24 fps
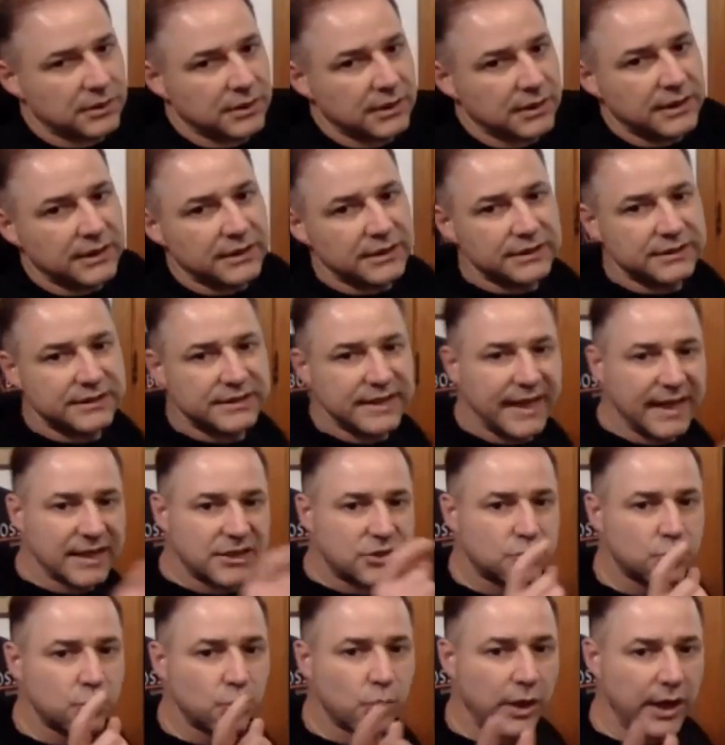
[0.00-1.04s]
that's
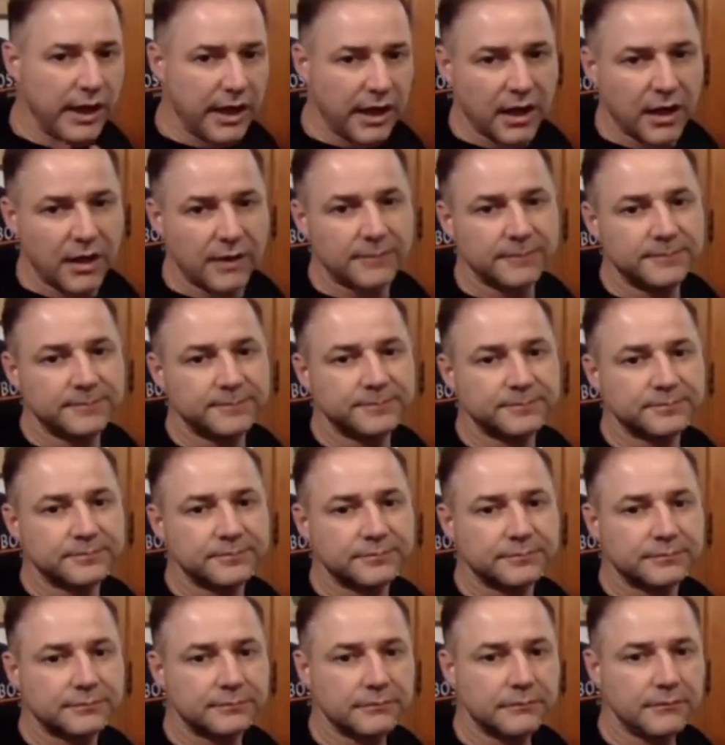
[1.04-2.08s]
where
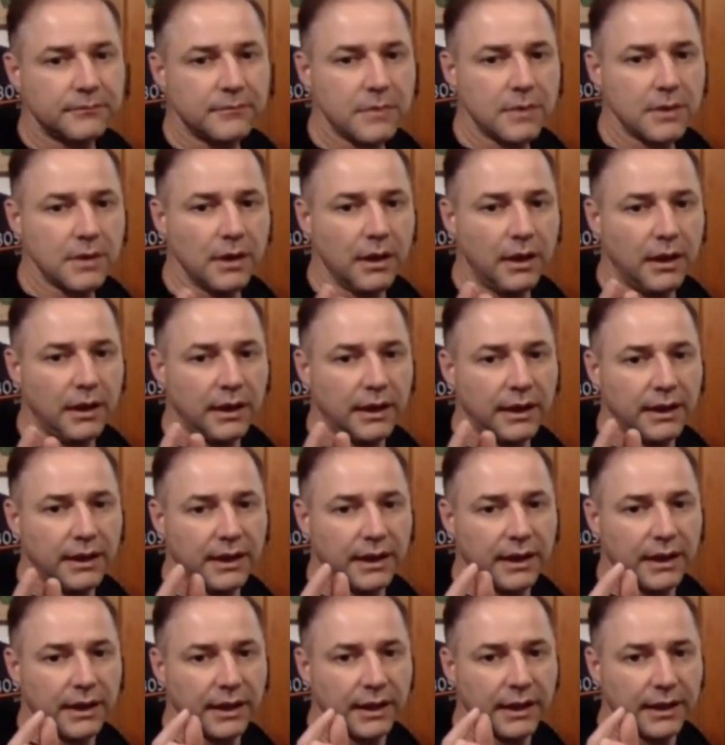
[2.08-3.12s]

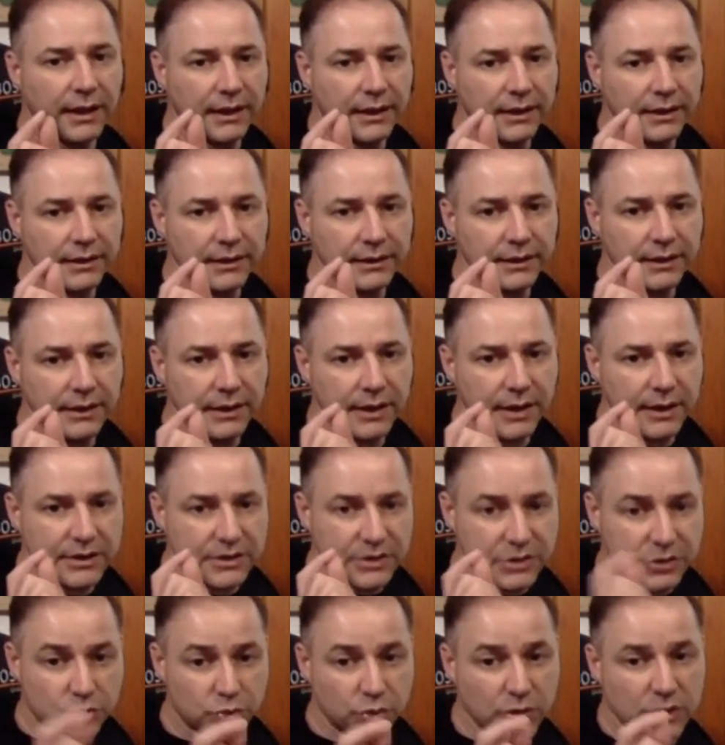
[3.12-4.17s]
it's a
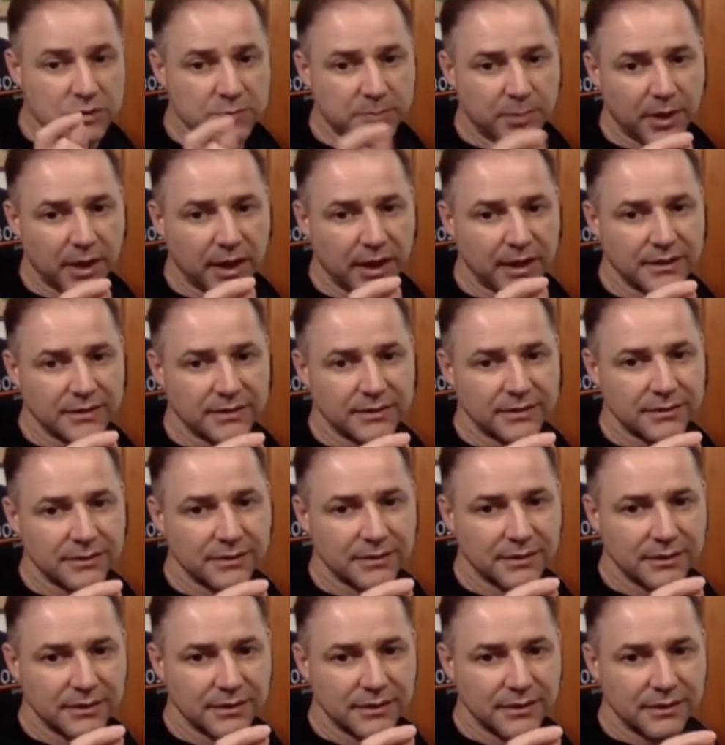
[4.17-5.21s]
sweet spot,
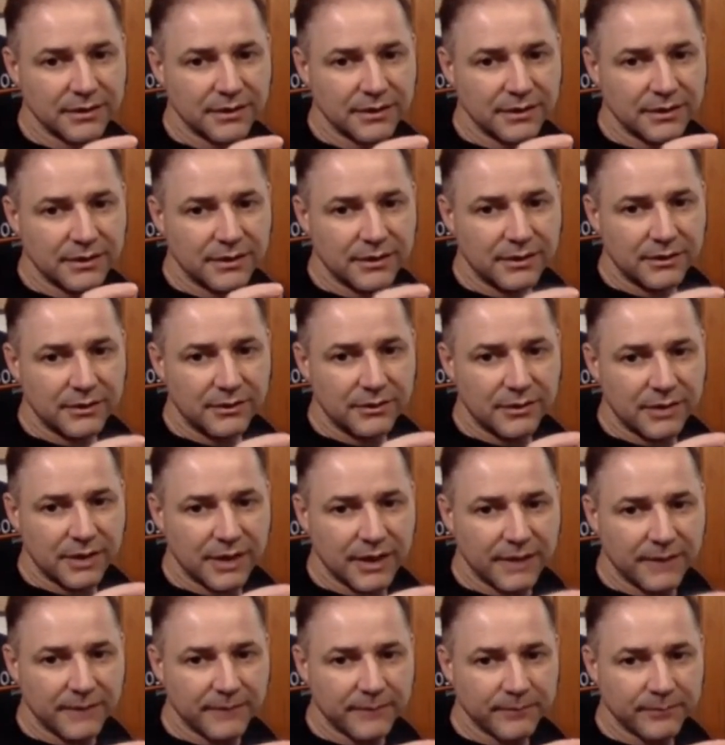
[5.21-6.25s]

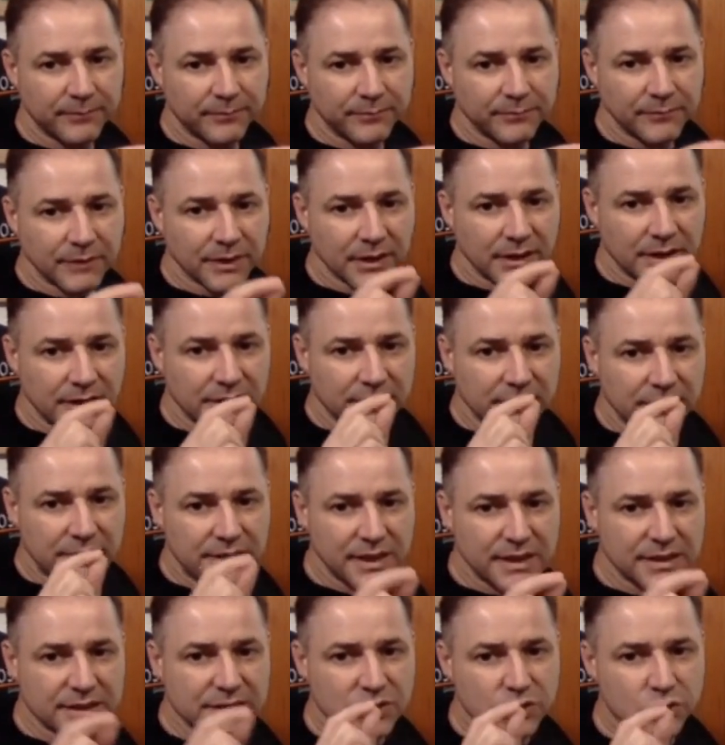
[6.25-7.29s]
right? This
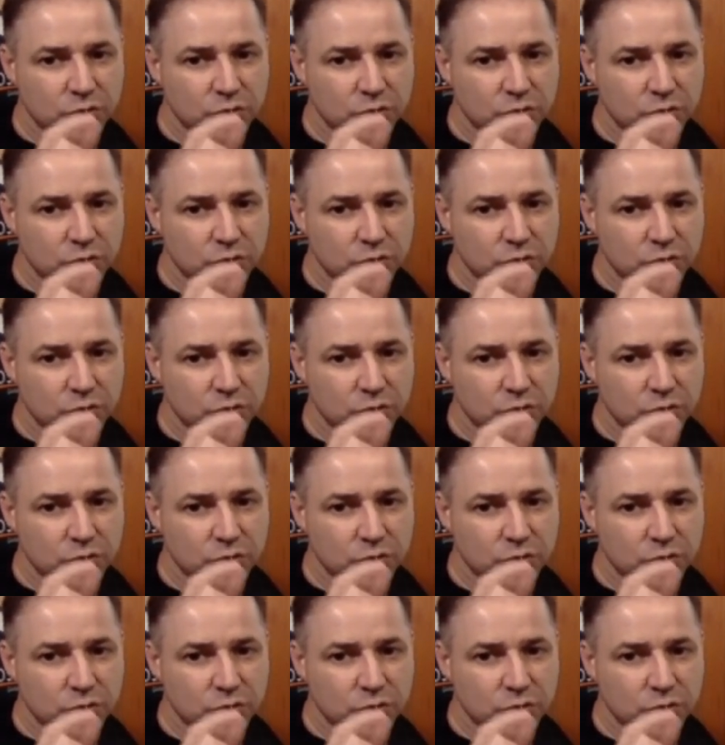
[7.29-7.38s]
is a sweet